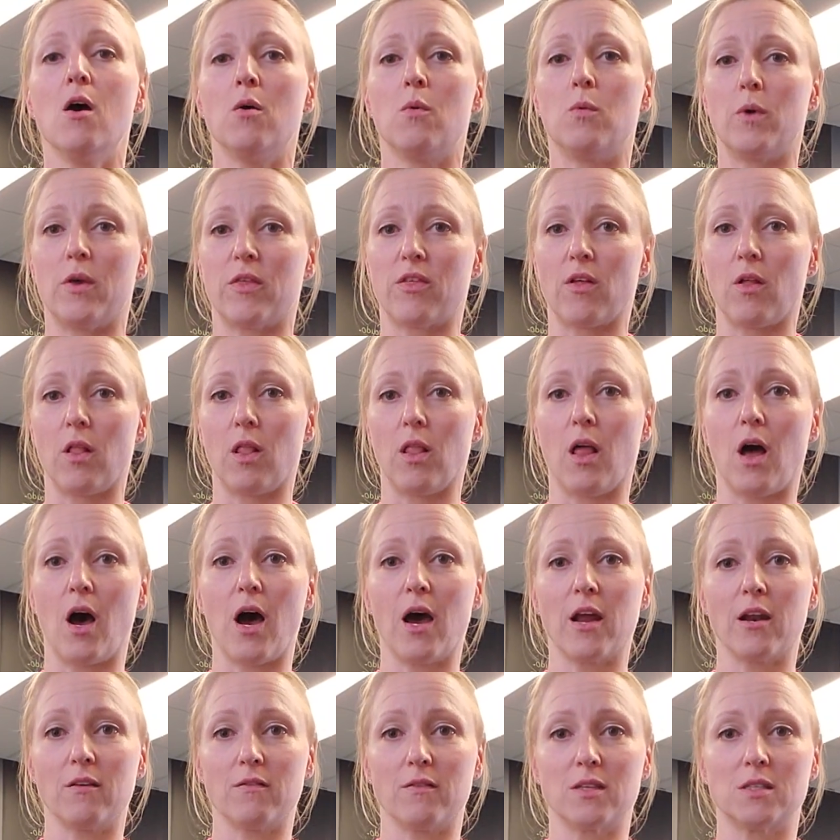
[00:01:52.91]
With a
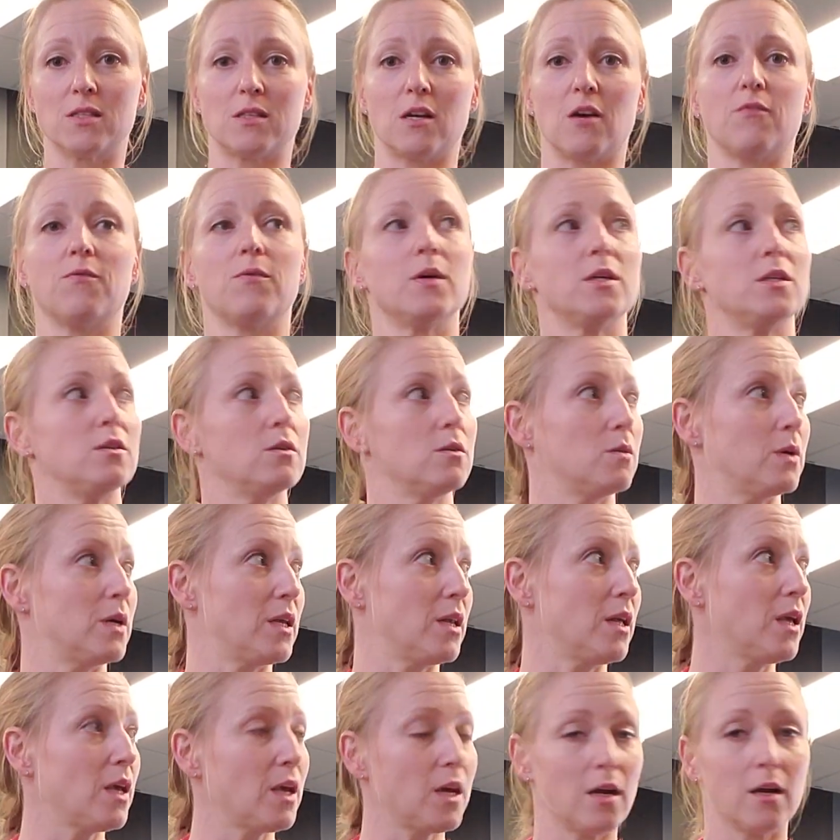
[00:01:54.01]
lot of the stuff we do in
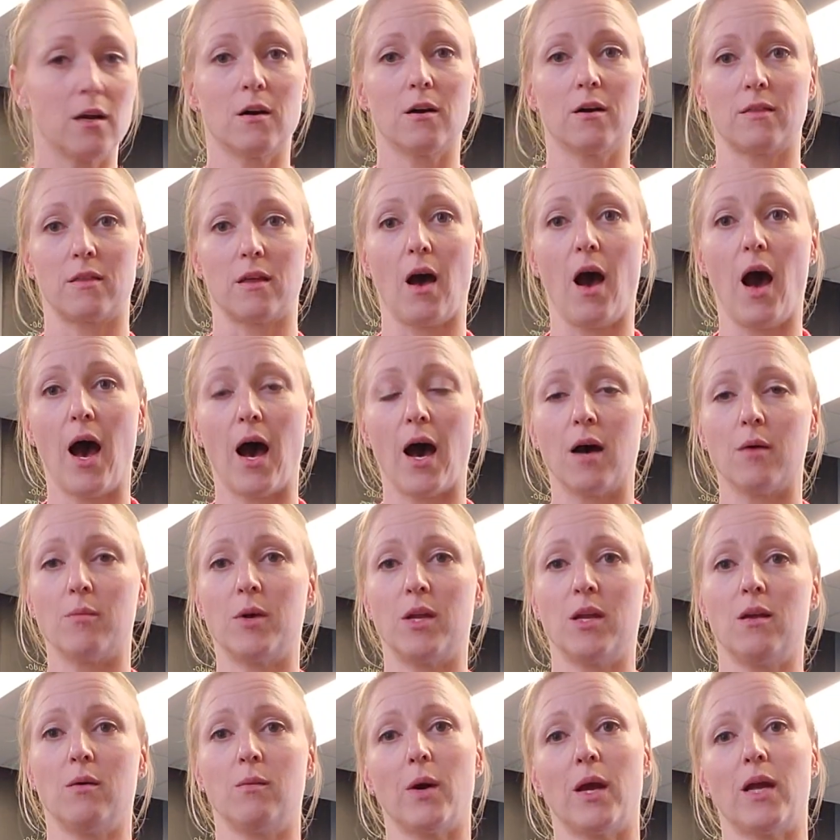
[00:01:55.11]
here at the hub
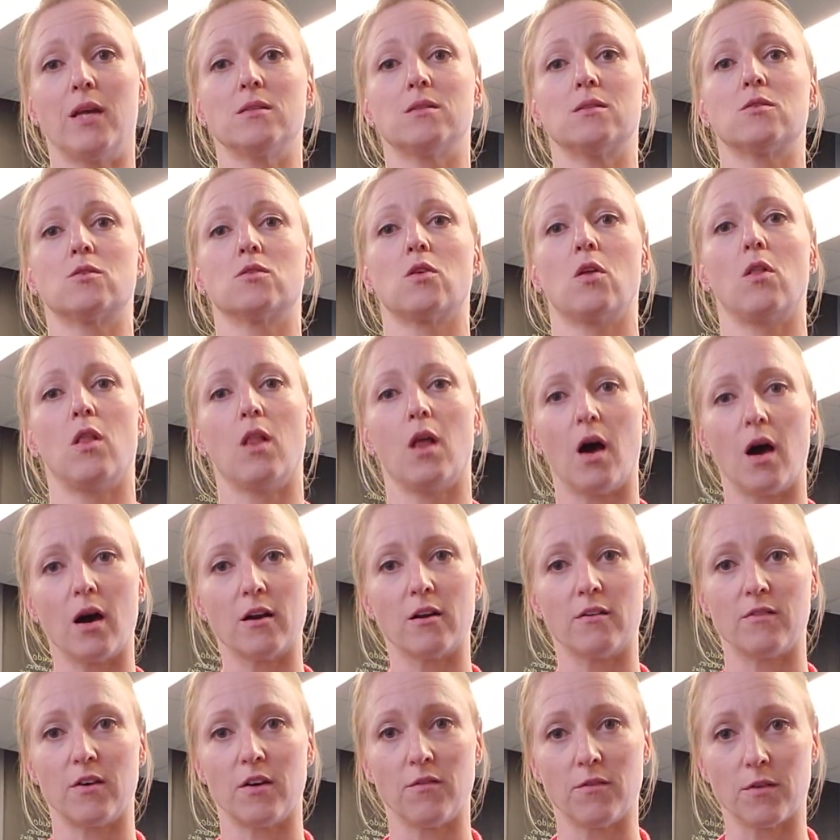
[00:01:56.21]
anyways, there's a lot
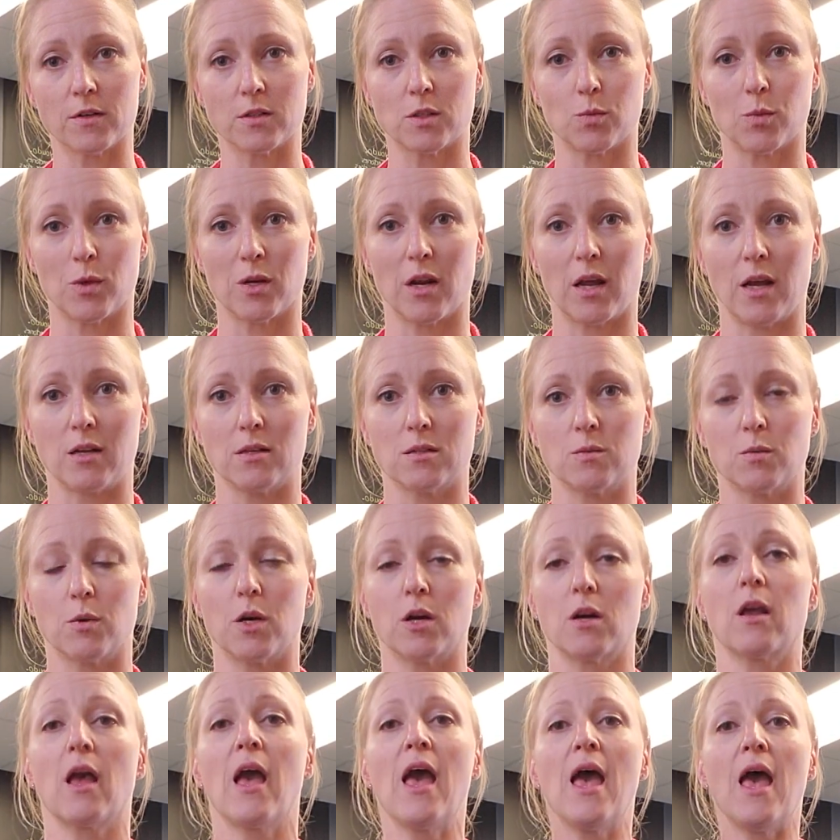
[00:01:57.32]
of infraspinatus
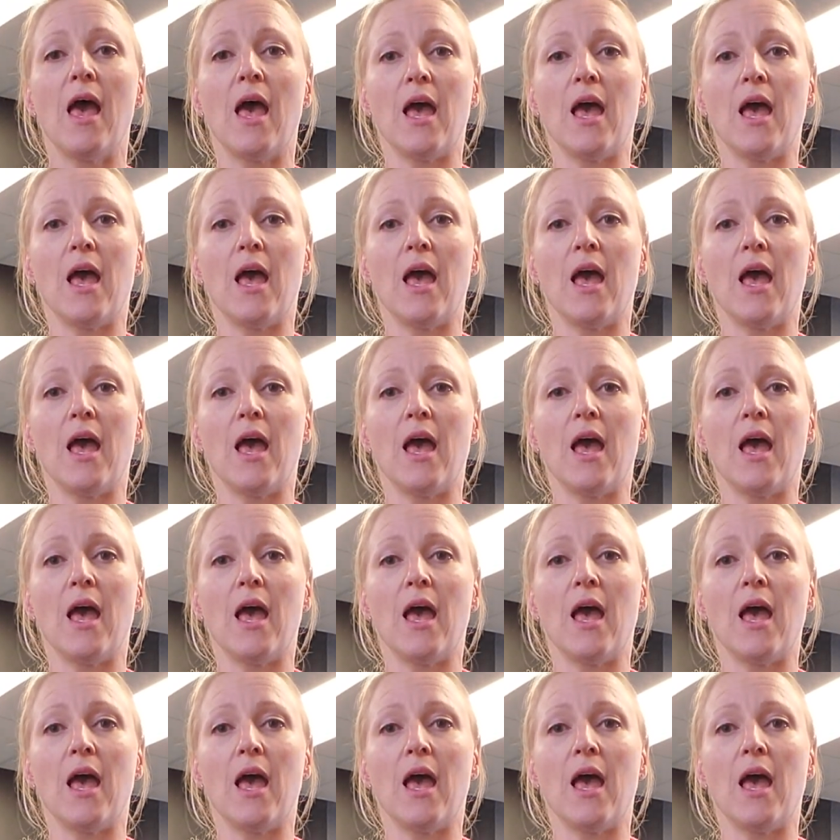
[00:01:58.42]
work.